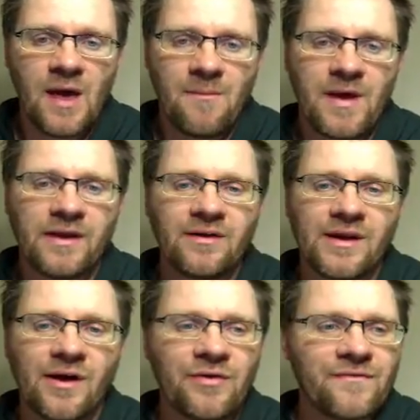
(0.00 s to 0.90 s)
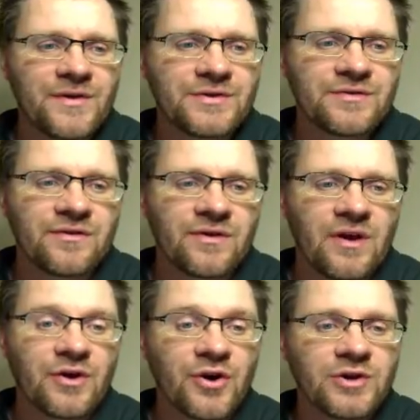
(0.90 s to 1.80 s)
Medical and health officials
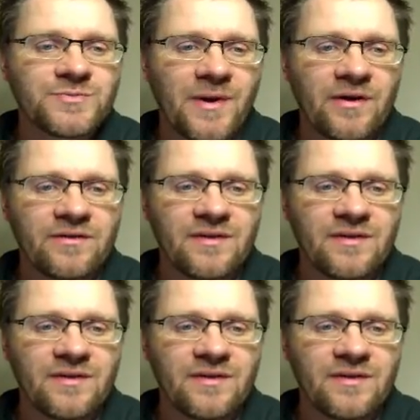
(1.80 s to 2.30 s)
encourage parents